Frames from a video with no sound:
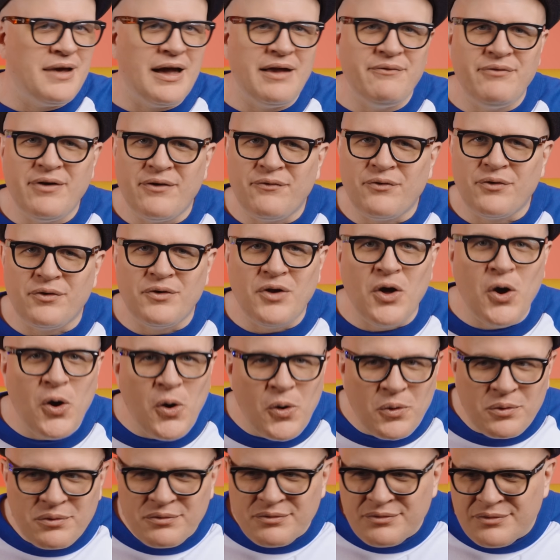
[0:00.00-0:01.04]
I've ever
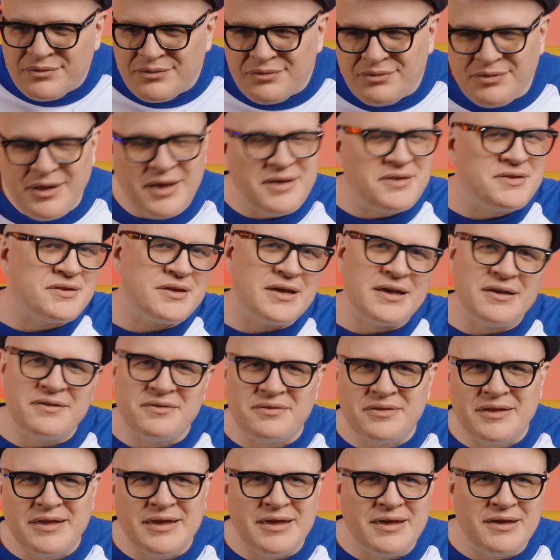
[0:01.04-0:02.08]
known, they
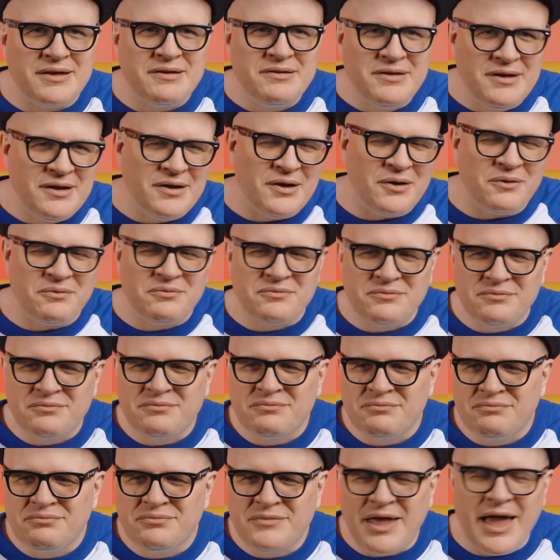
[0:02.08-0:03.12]
sing the, you know,
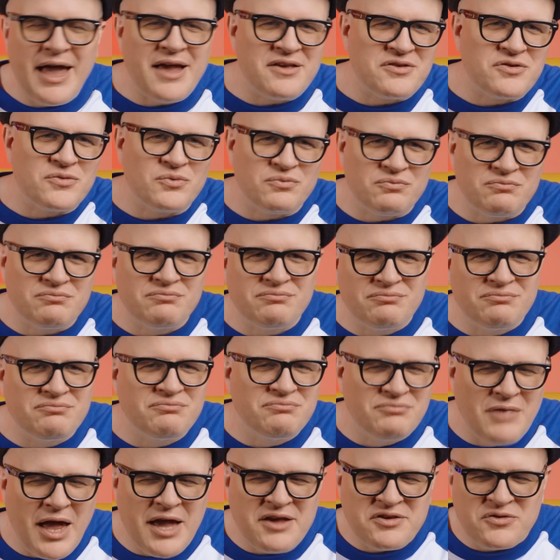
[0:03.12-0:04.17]
the S,
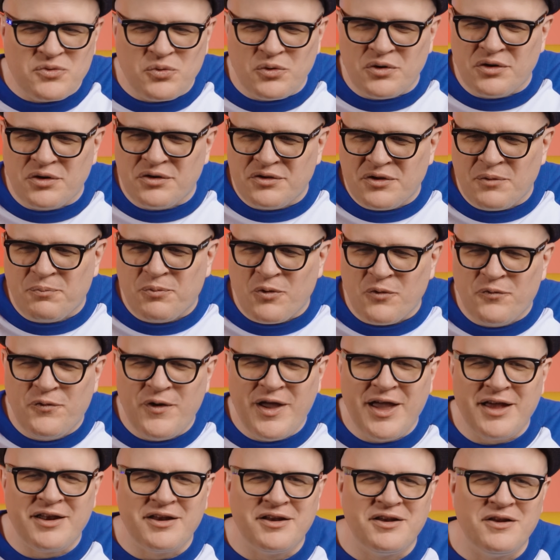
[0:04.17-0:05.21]
S word, the
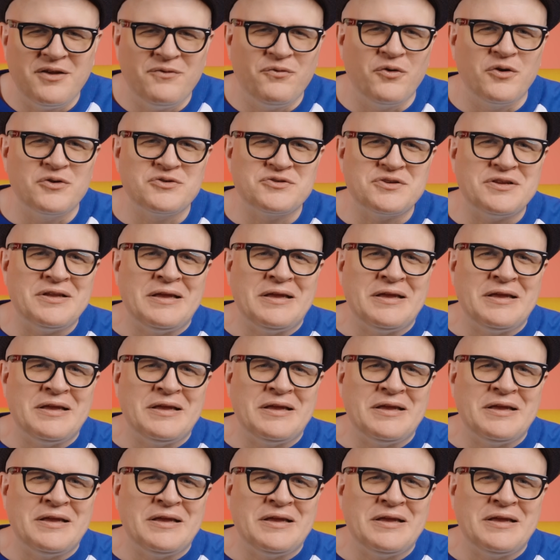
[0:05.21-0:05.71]
profanity version.